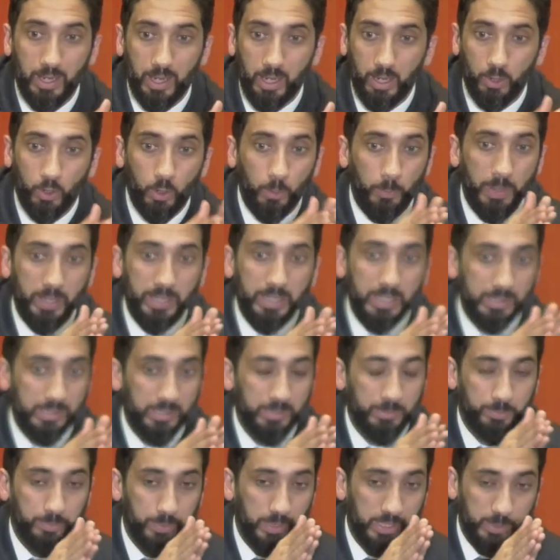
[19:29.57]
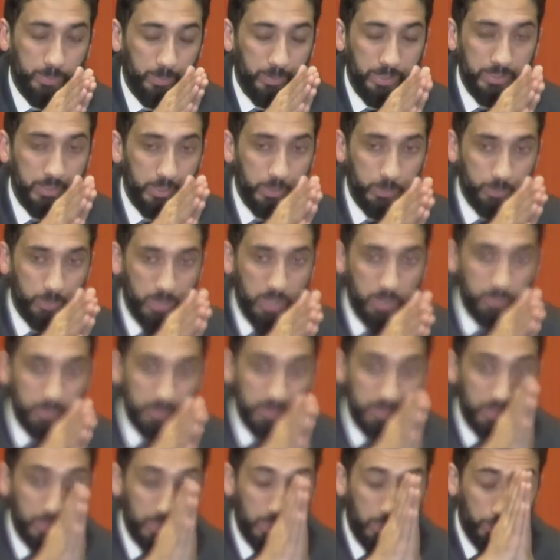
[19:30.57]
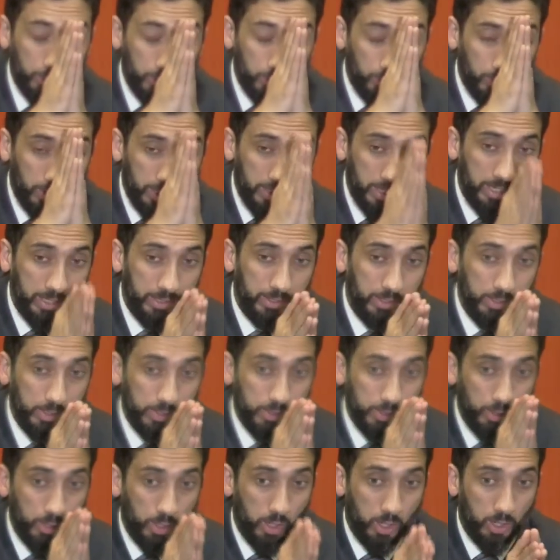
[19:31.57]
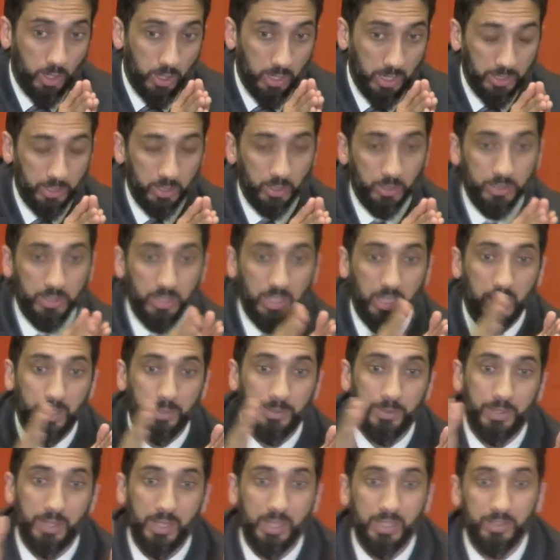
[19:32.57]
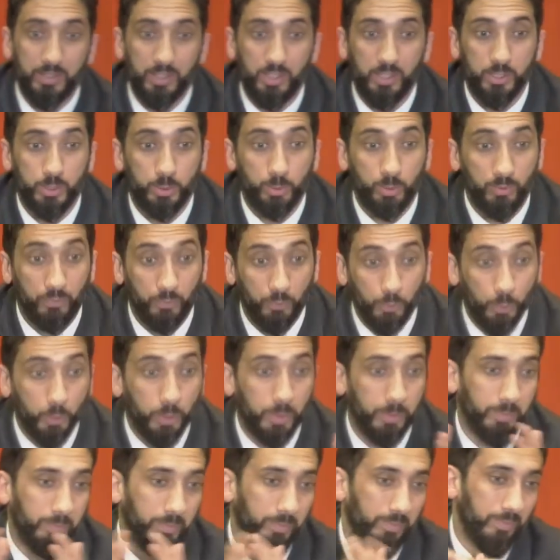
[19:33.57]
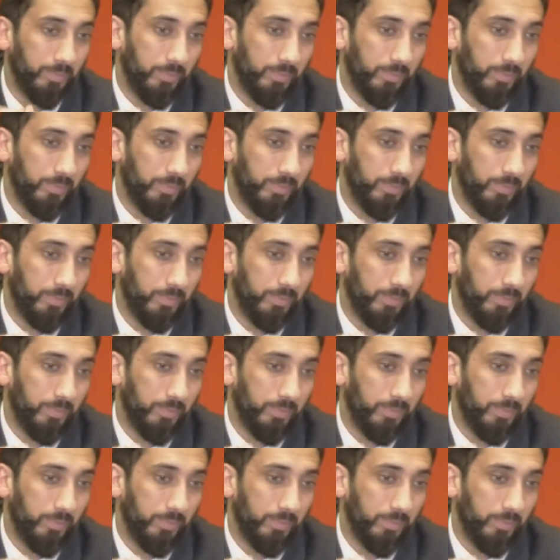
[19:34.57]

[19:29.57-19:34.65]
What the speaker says: I hope I get to explain this properly. On the one hand, there is law. And on the other hand, there is reform.